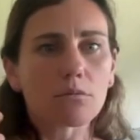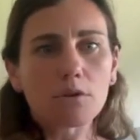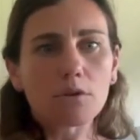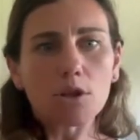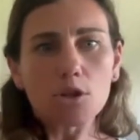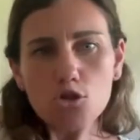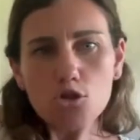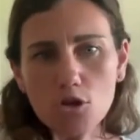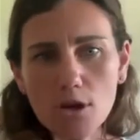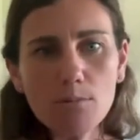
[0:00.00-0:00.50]

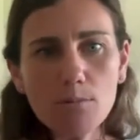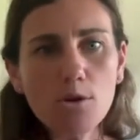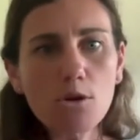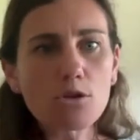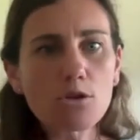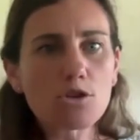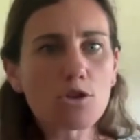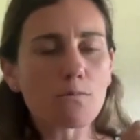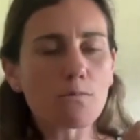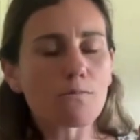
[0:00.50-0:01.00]

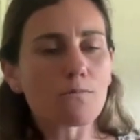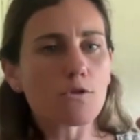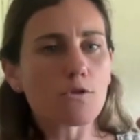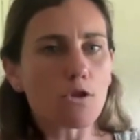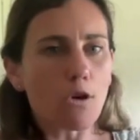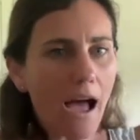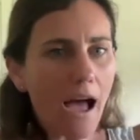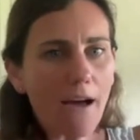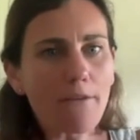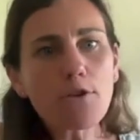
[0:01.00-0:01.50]
contribute,
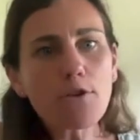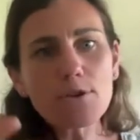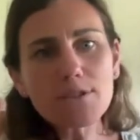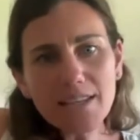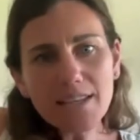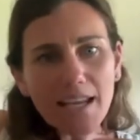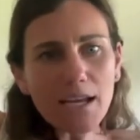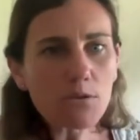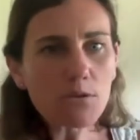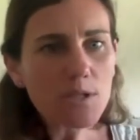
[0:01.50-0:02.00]
to have those
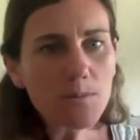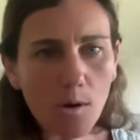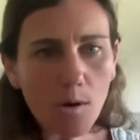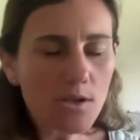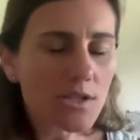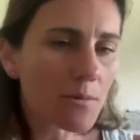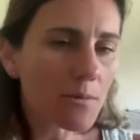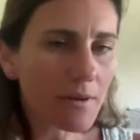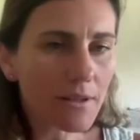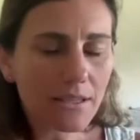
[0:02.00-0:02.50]
key
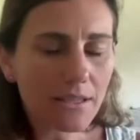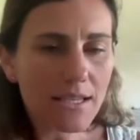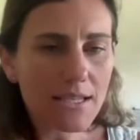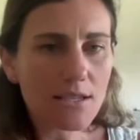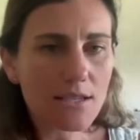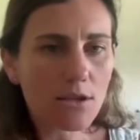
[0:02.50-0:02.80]
responsibilities